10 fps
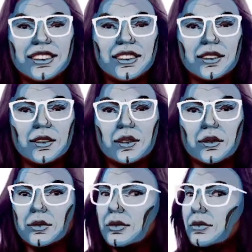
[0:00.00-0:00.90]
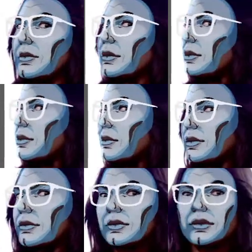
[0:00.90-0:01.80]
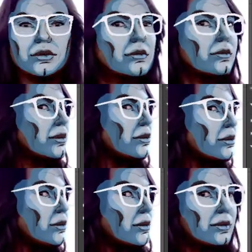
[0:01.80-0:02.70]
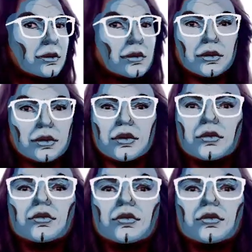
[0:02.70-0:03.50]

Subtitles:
I wonder what it could be, because the lights.